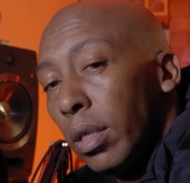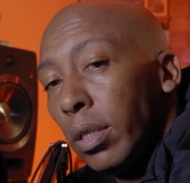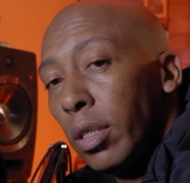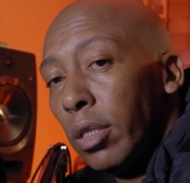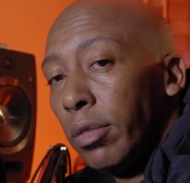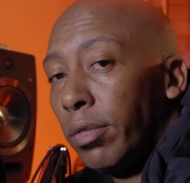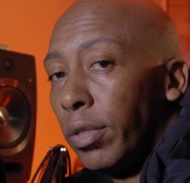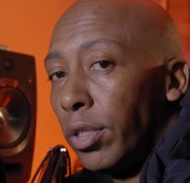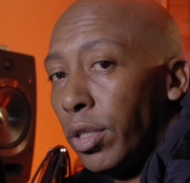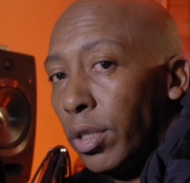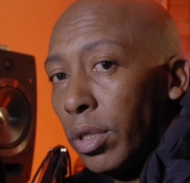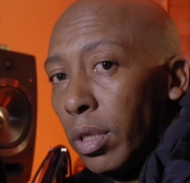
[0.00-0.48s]

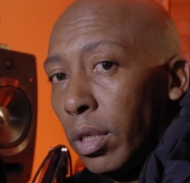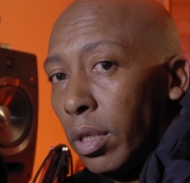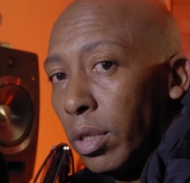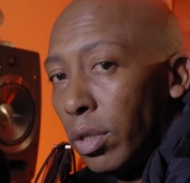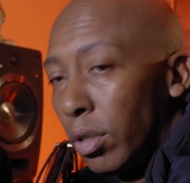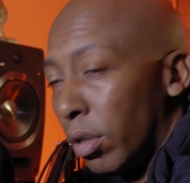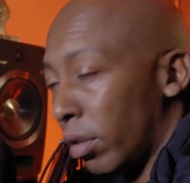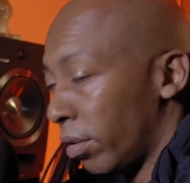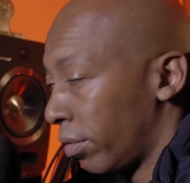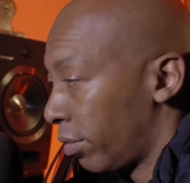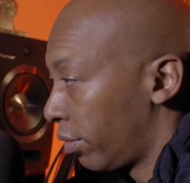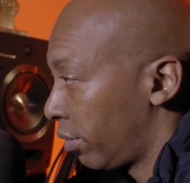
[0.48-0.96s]
Davinci
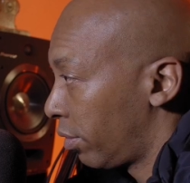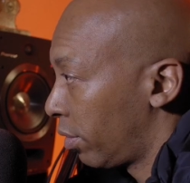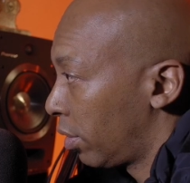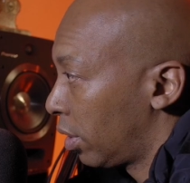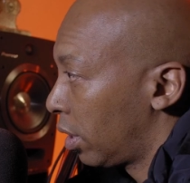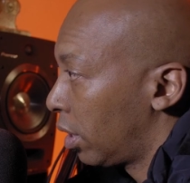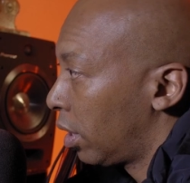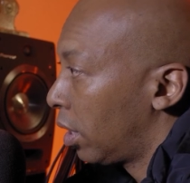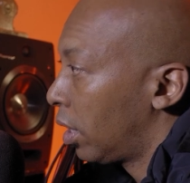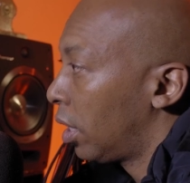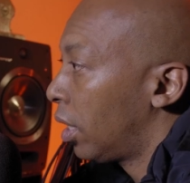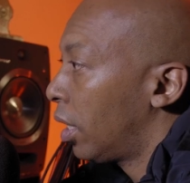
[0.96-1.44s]
Resolve.
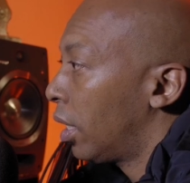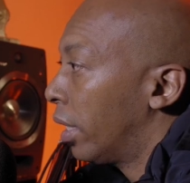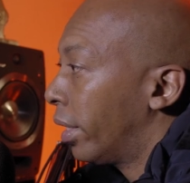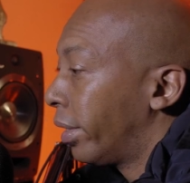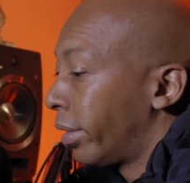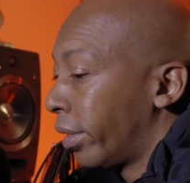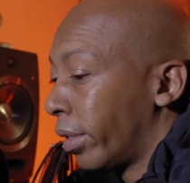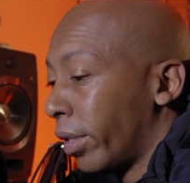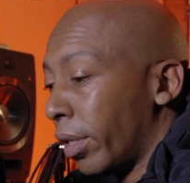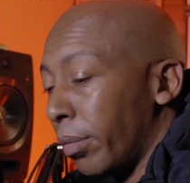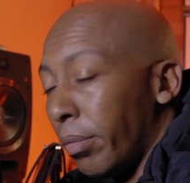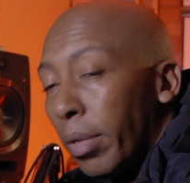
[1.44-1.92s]

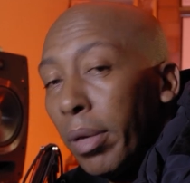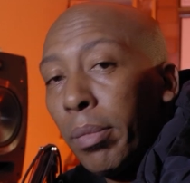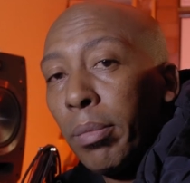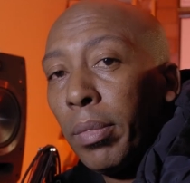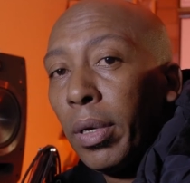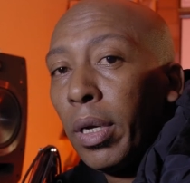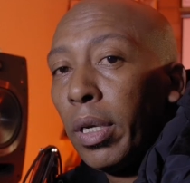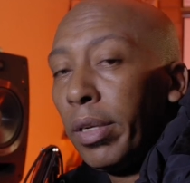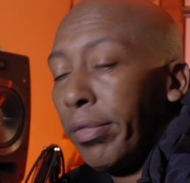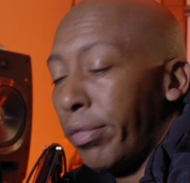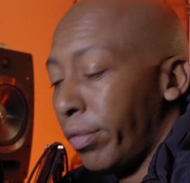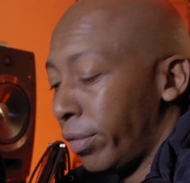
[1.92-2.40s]
Now
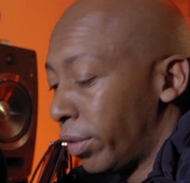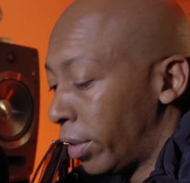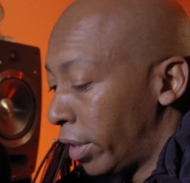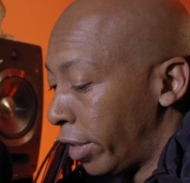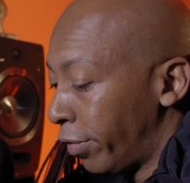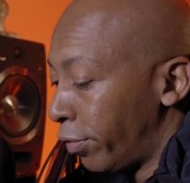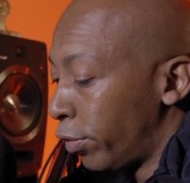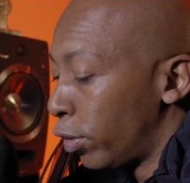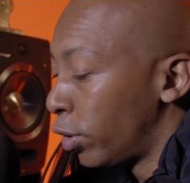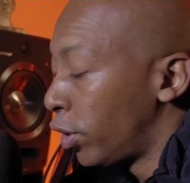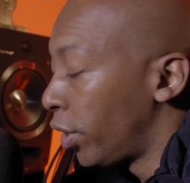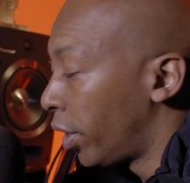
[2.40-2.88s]
remember,
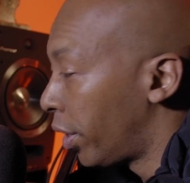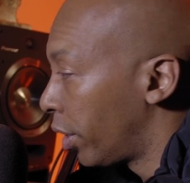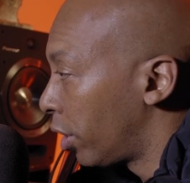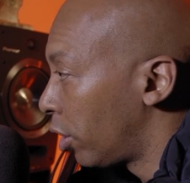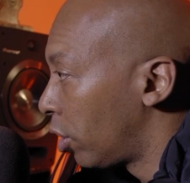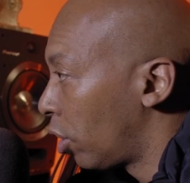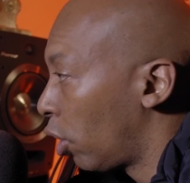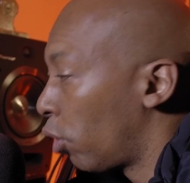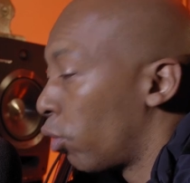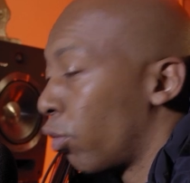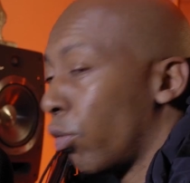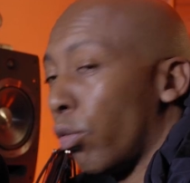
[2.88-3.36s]
if you
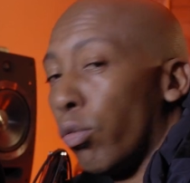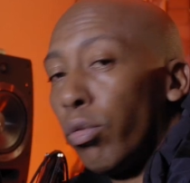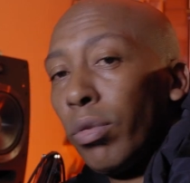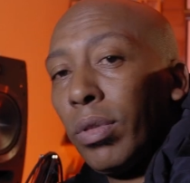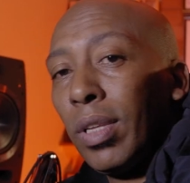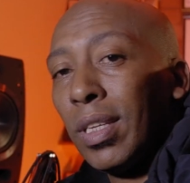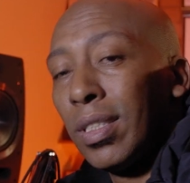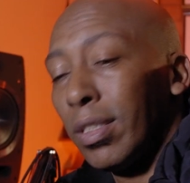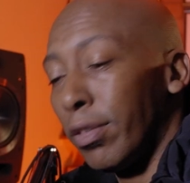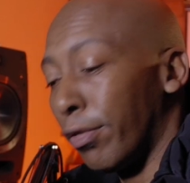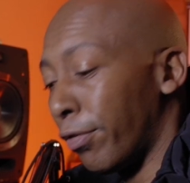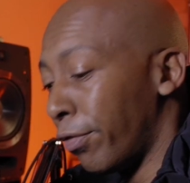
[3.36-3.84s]
didn't know,
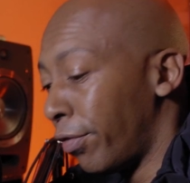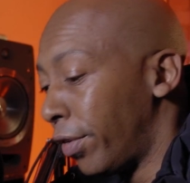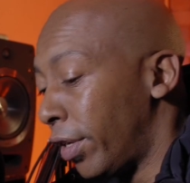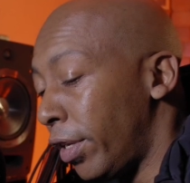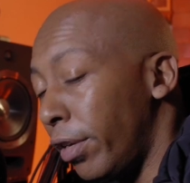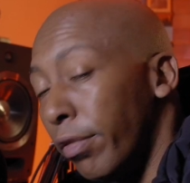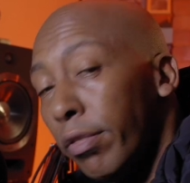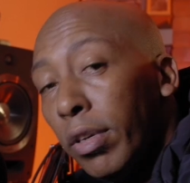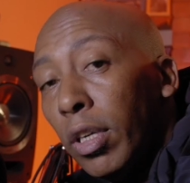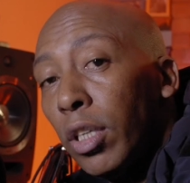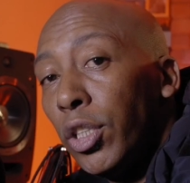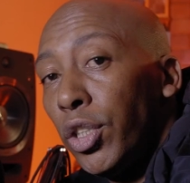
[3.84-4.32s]
there's a
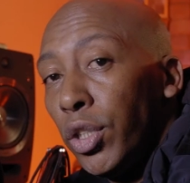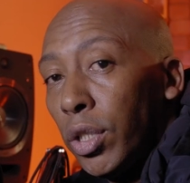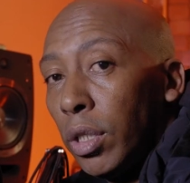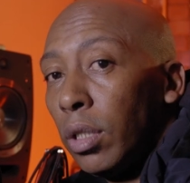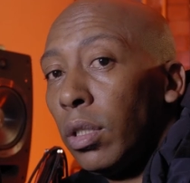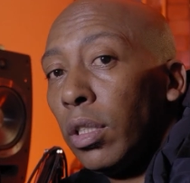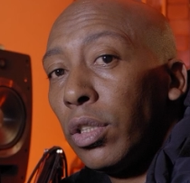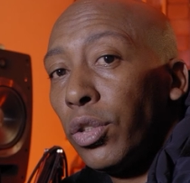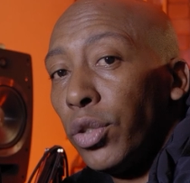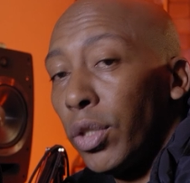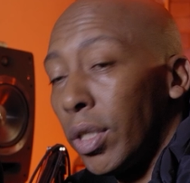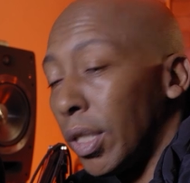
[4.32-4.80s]
free
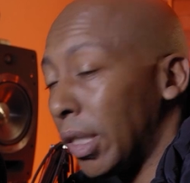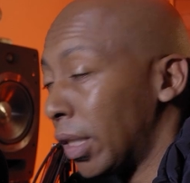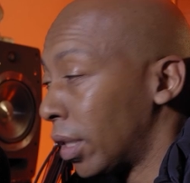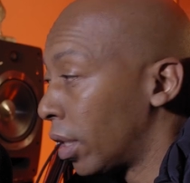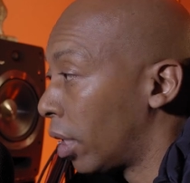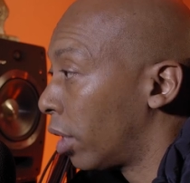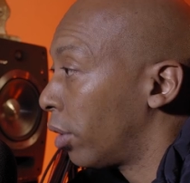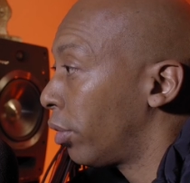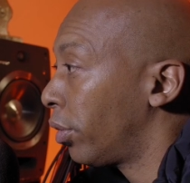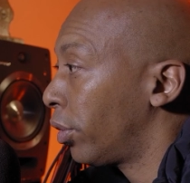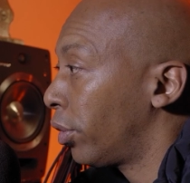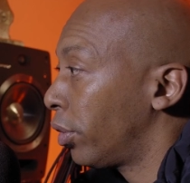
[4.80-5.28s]
version that you can
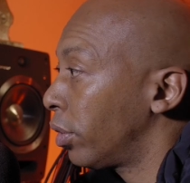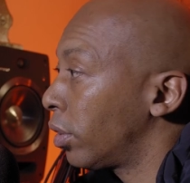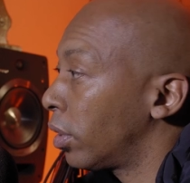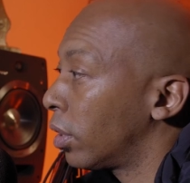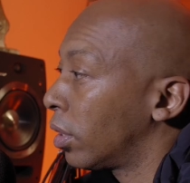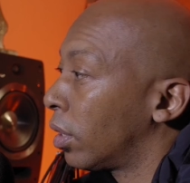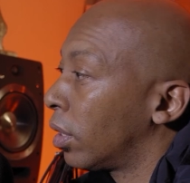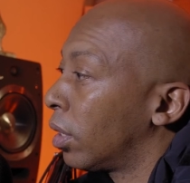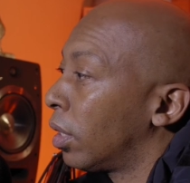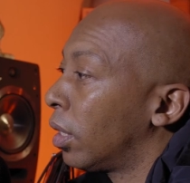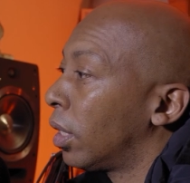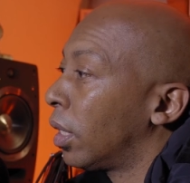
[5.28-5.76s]
download.
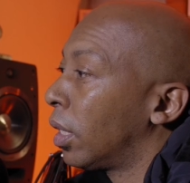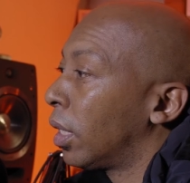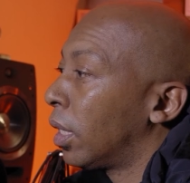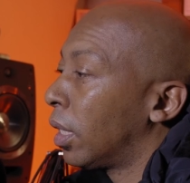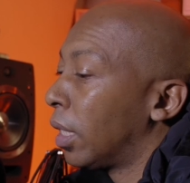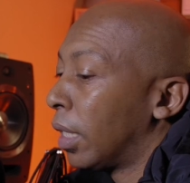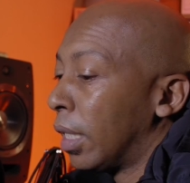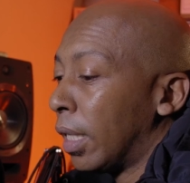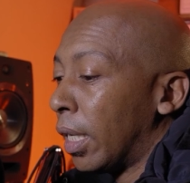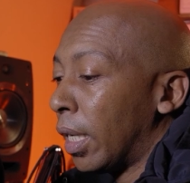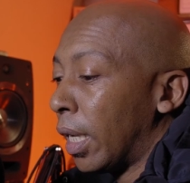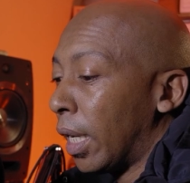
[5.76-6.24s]

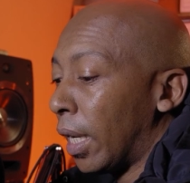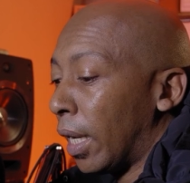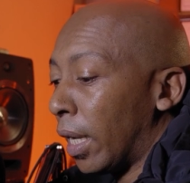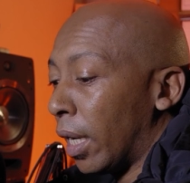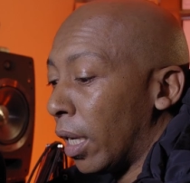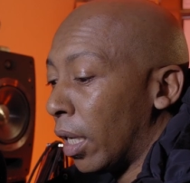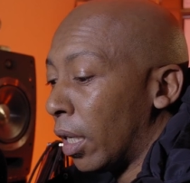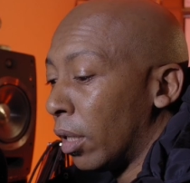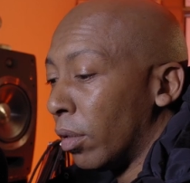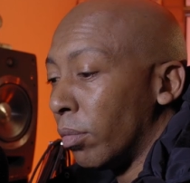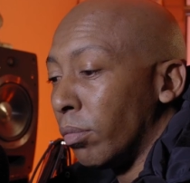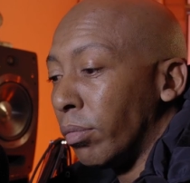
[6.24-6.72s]

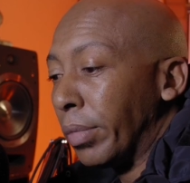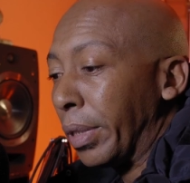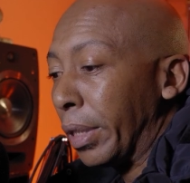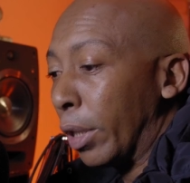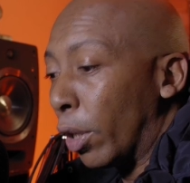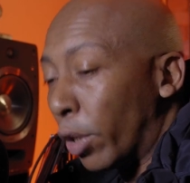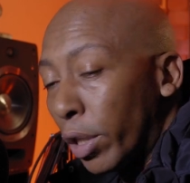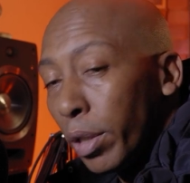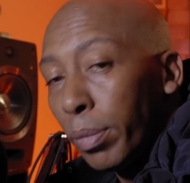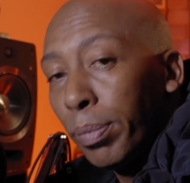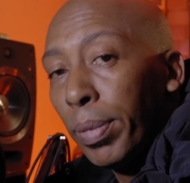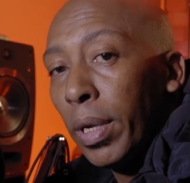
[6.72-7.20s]

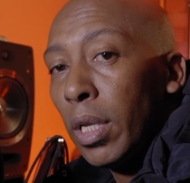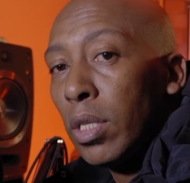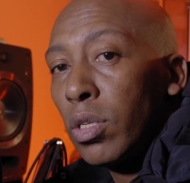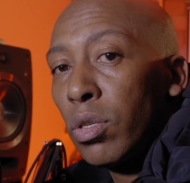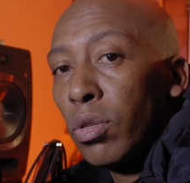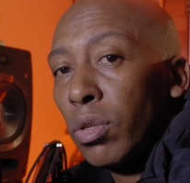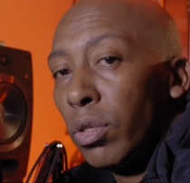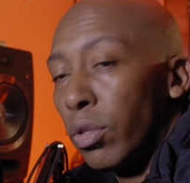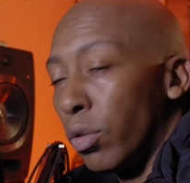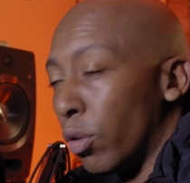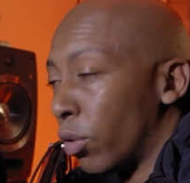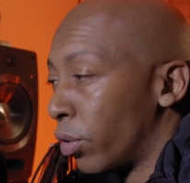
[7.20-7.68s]
All depends
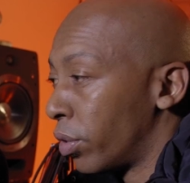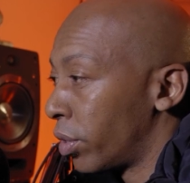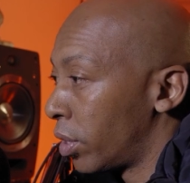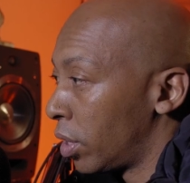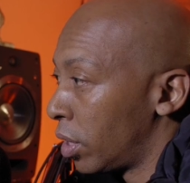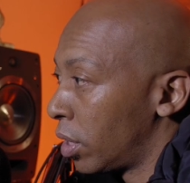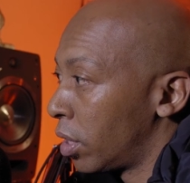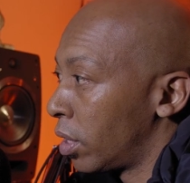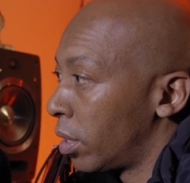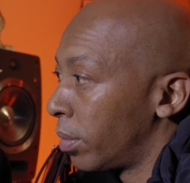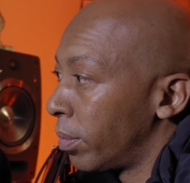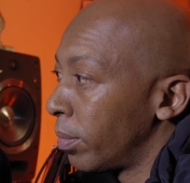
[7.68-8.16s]
on your
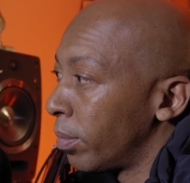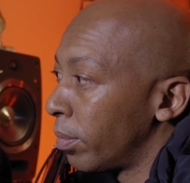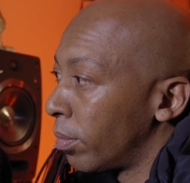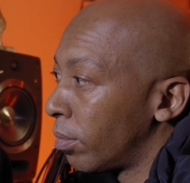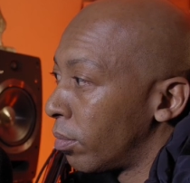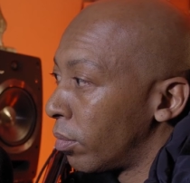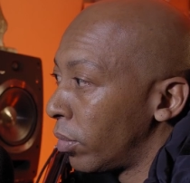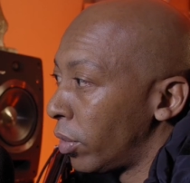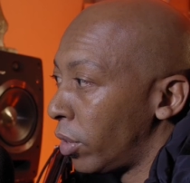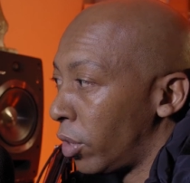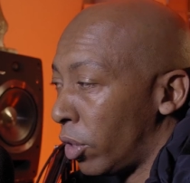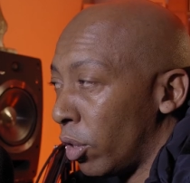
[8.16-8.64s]
system.
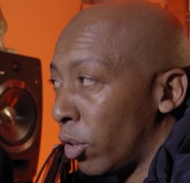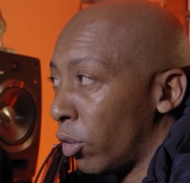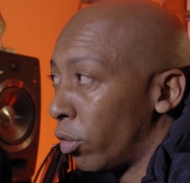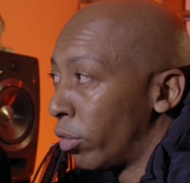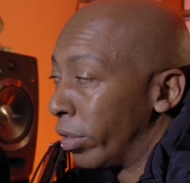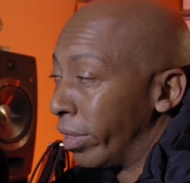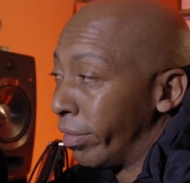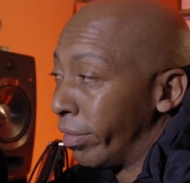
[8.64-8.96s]
You know,